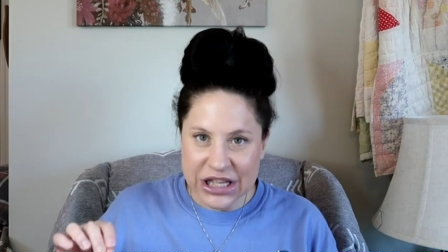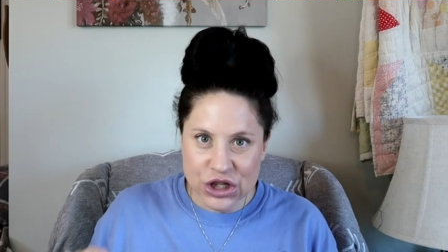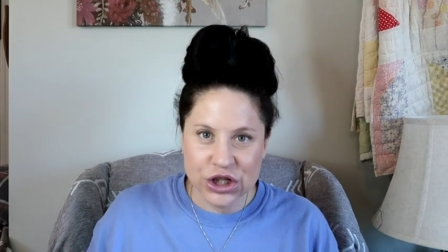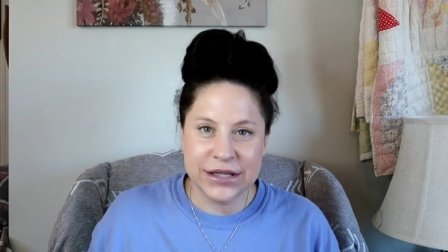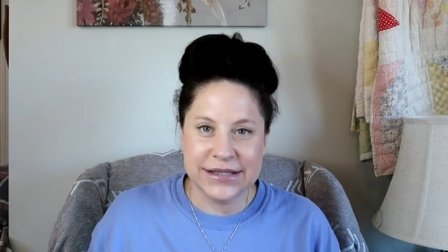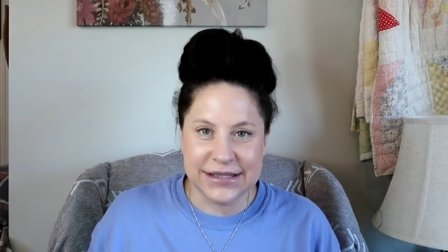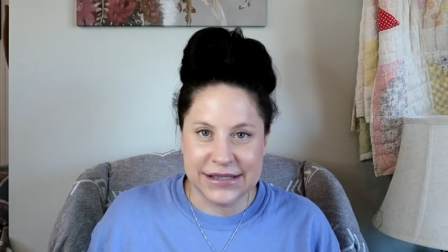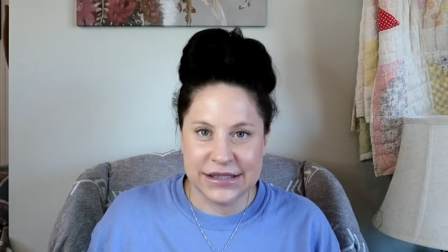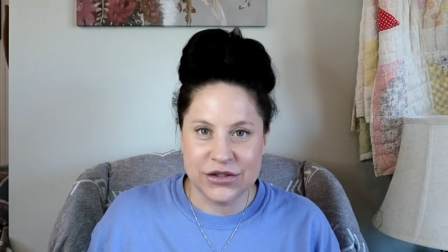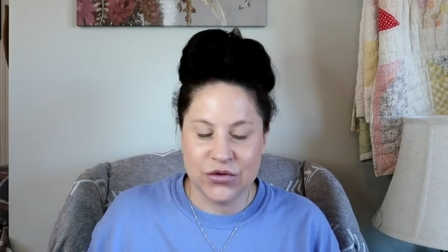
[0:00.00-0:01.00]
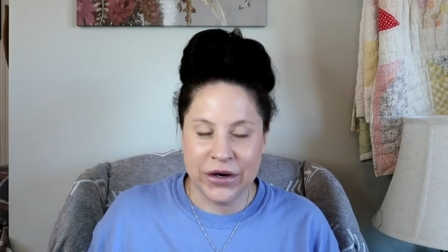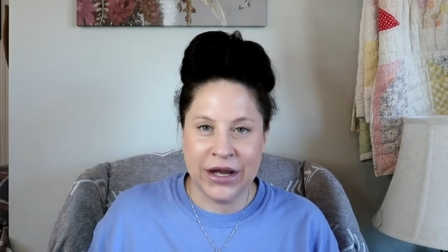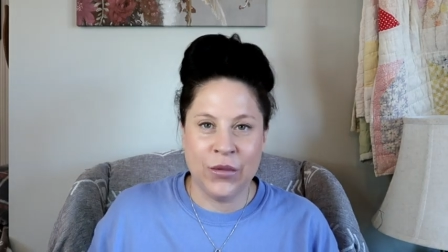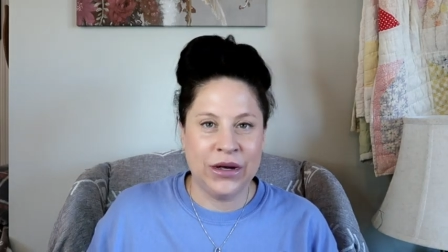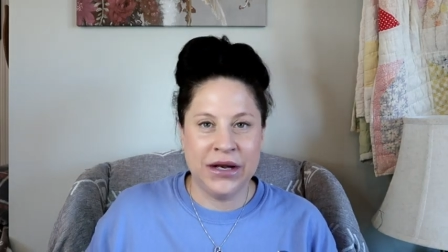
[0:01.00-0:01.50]
in Genesis,
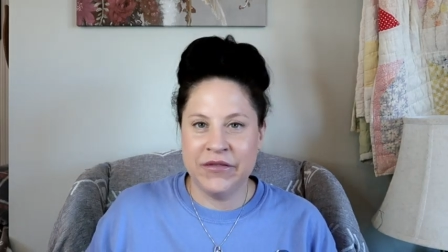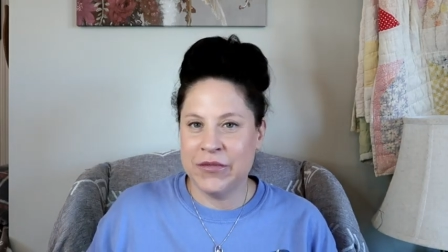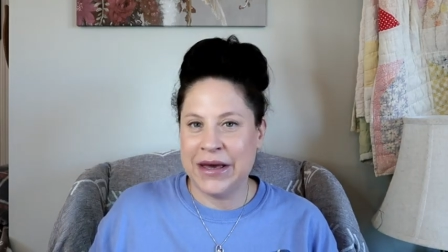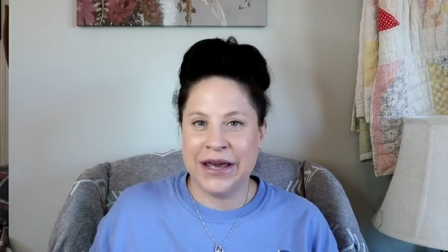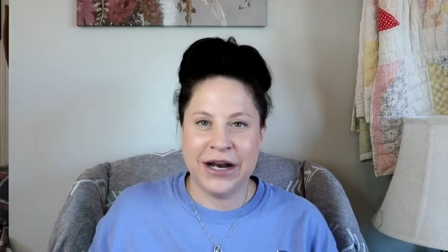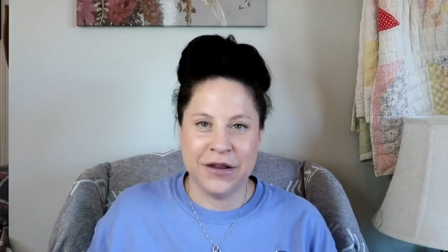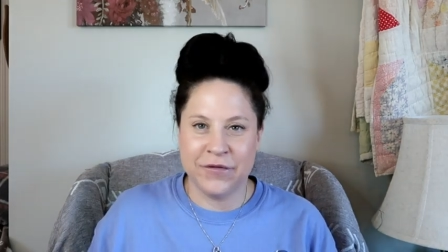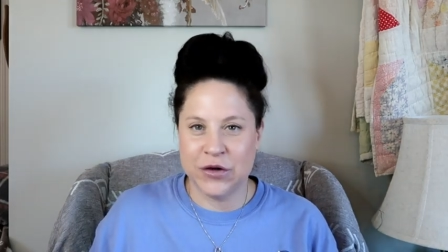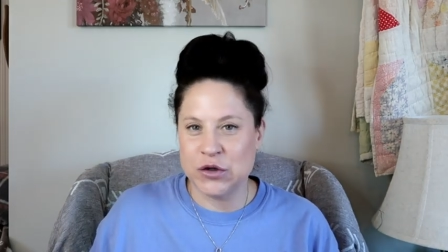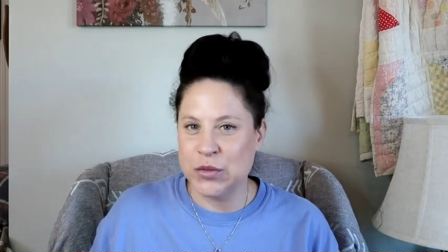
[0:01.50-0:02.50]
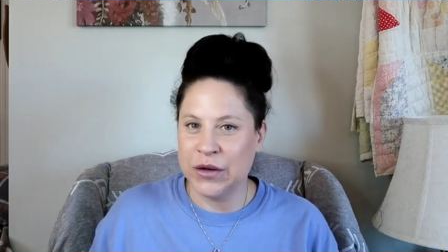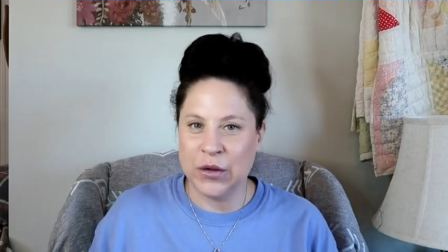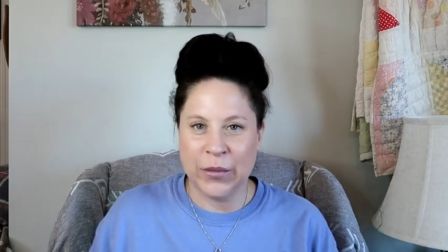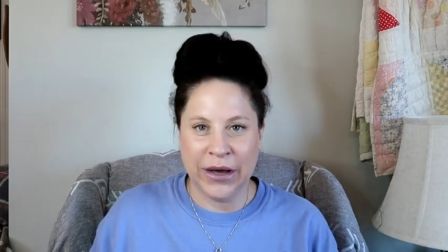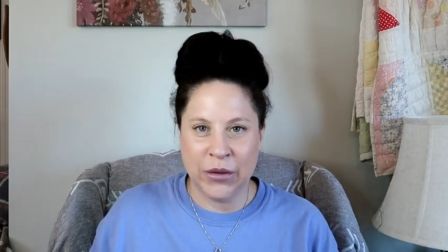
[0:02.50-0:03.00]
right? We didn't even make it out of the first book
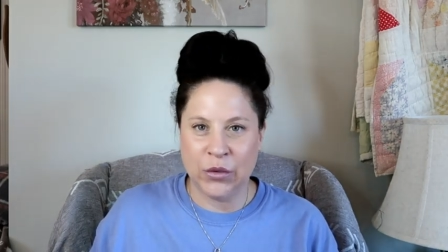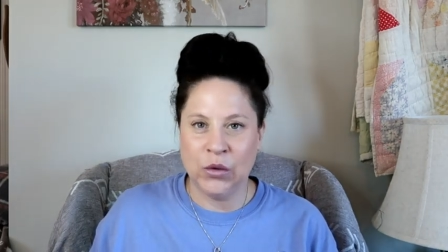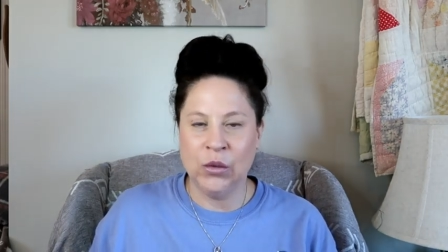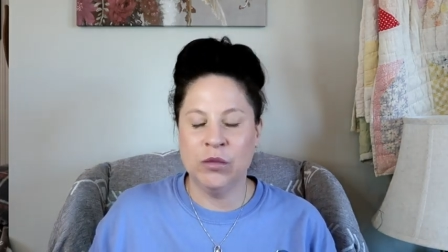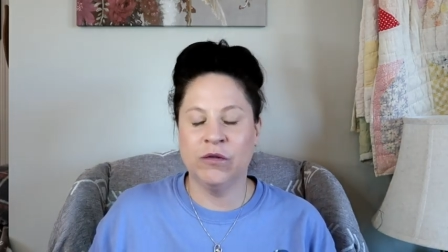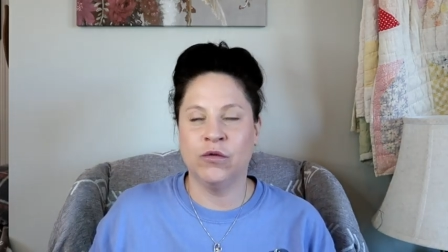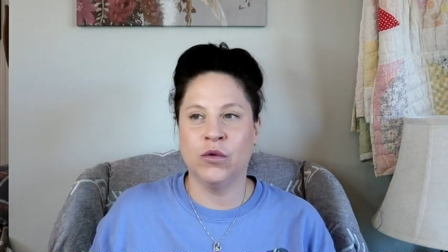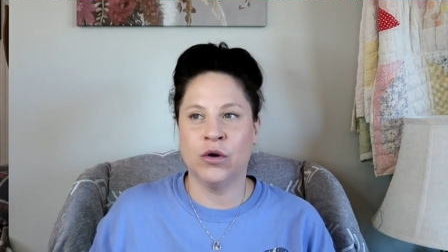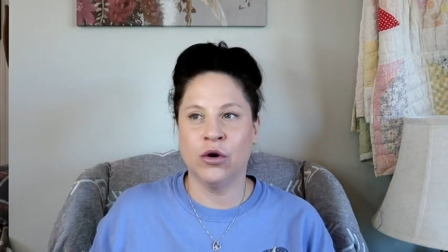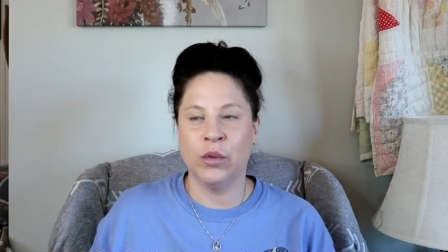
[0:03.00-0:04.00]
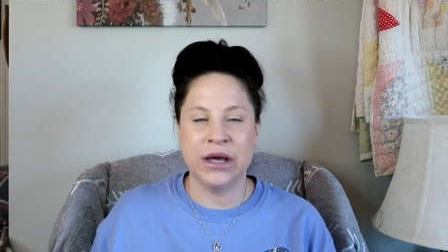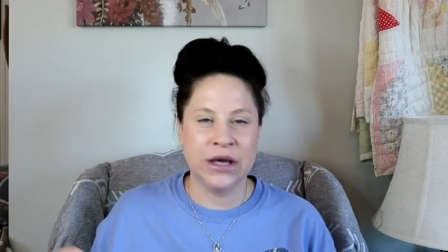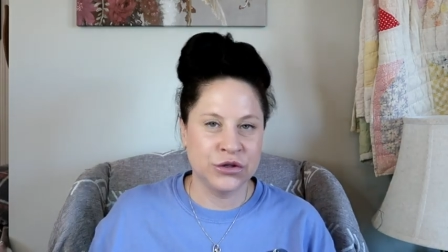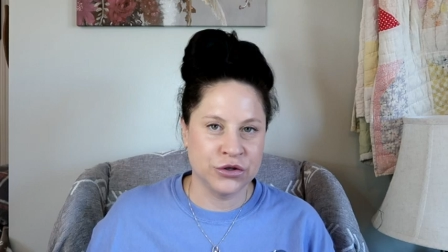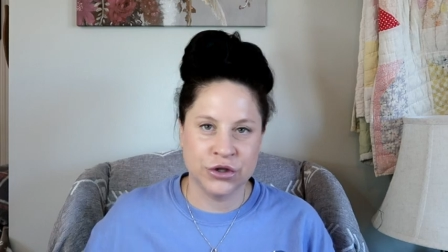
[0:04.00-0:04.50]
of the Bible before we
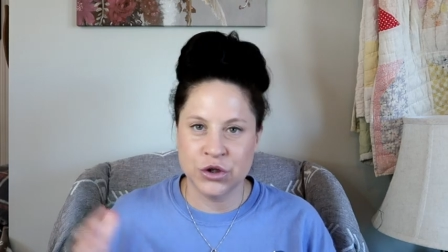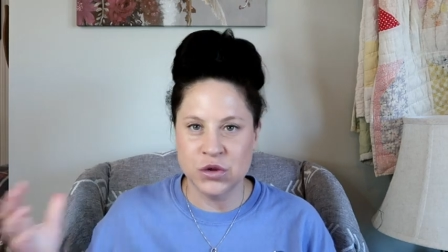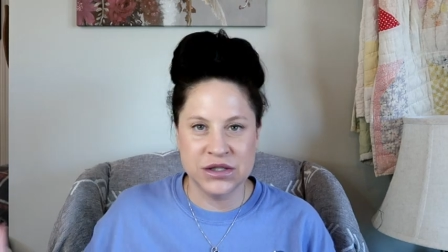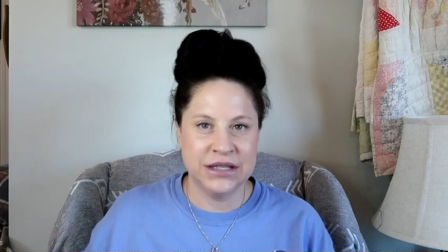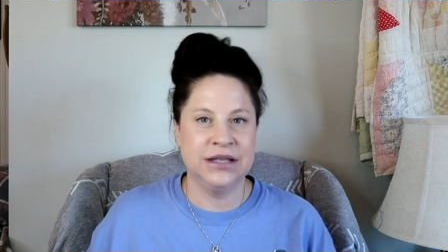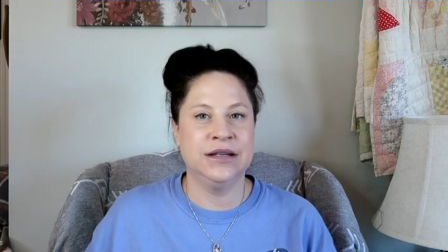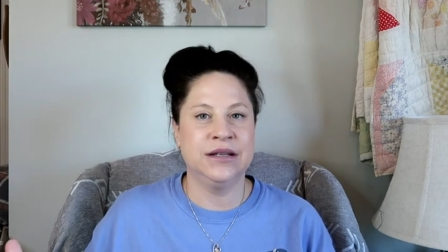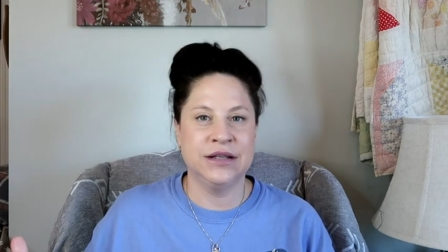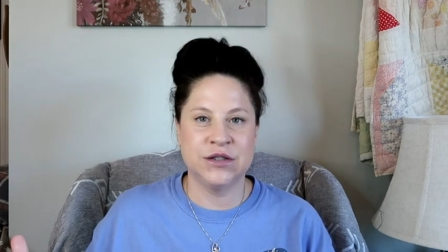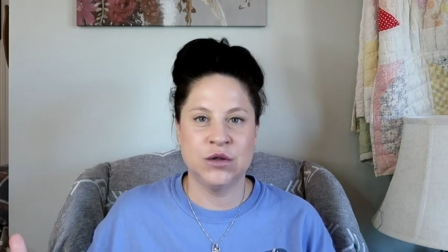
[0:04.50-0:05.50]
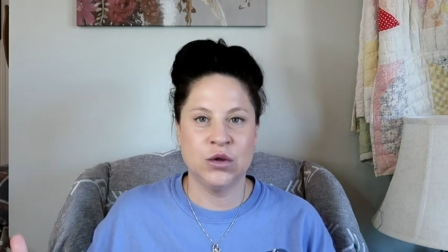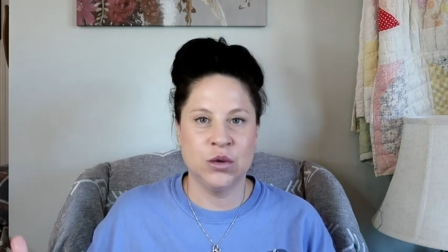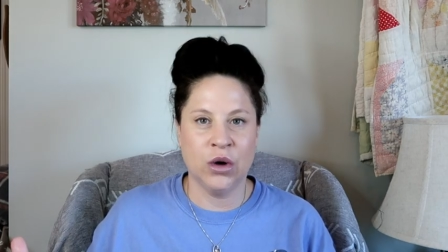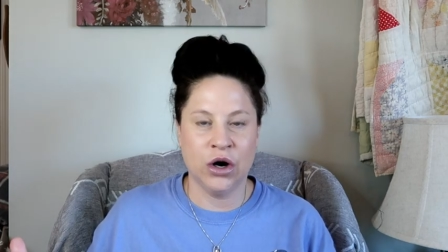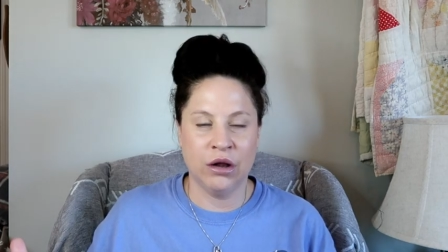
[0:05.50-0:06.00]
introduced sin
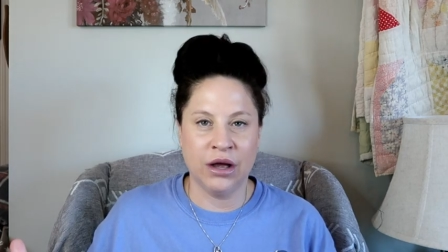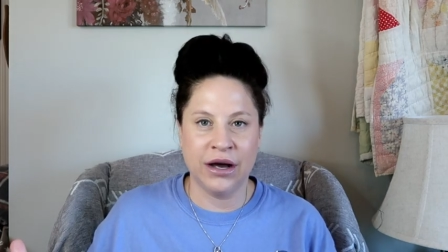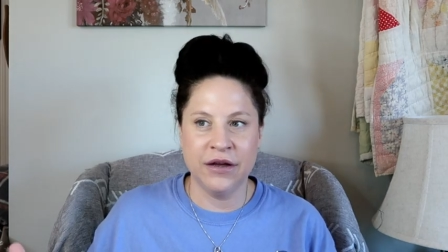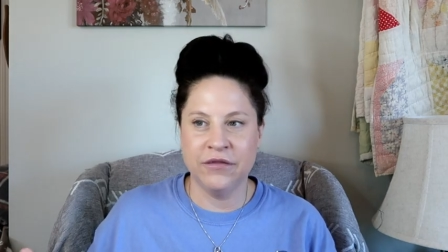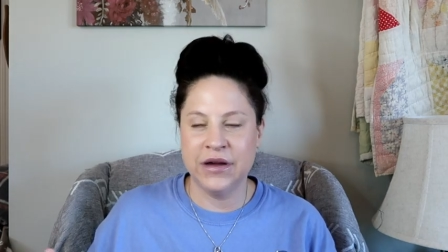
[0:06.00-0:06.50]
into our life.